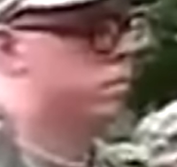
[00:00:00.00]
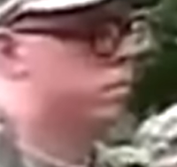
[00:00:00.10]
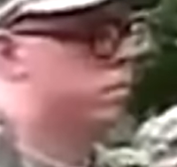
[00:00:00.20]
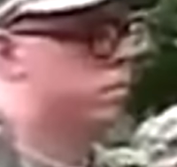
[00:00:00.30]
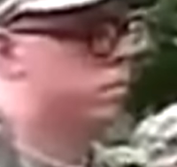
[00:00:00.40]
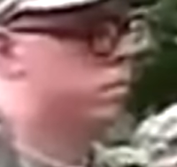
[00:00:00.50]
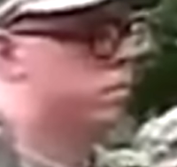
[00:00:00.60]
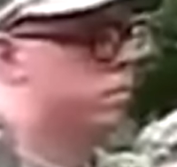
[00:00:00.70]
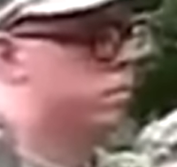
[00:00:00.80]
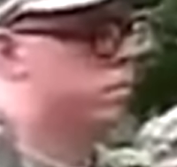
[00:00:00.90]

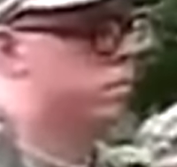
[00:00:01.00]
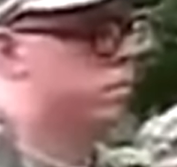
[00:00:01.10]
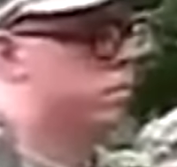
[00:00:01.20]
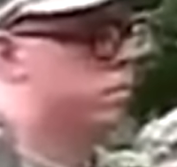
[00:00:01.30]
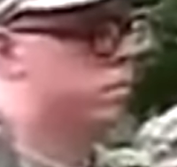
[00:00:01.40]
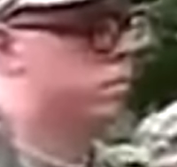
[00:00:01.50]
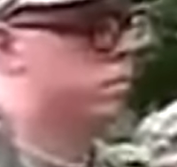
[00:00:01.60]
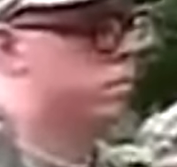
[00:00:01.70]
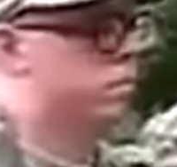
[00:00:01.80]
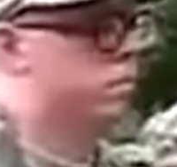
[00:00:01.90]

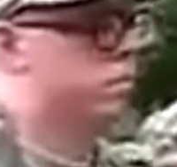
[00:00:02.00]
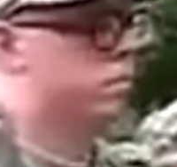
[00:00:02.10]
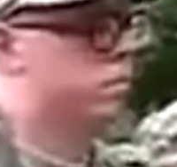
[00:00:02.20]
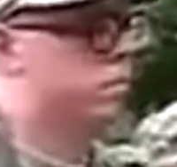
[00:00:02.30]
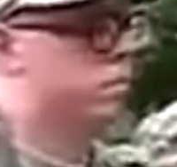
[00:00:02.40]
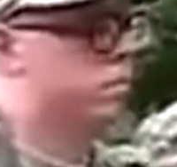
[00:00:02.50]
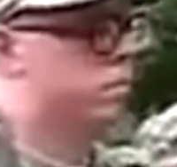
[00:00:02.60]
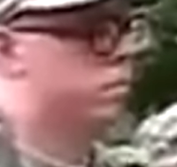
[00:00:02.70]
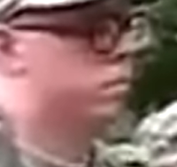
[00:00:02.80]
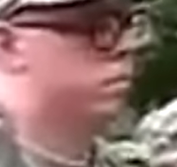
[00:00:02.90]

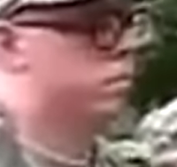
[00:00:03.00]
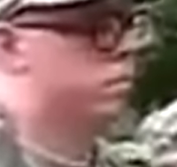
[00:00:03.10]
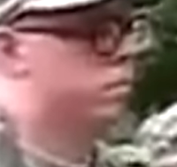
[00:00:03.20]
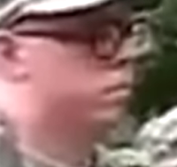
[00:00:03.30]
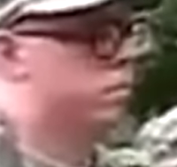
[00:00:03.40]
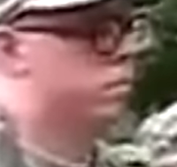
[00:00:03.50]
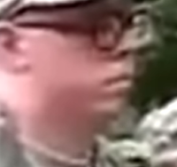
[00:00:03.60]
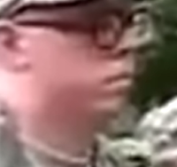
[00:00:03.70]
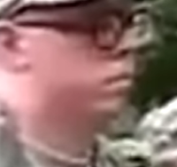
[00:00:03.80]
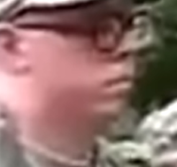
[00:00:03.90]

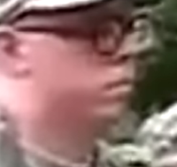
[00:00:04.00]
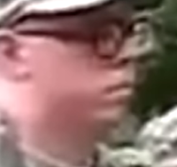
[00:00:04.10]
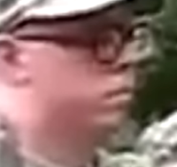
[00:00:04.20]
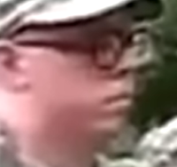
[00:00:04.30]
(not speaking)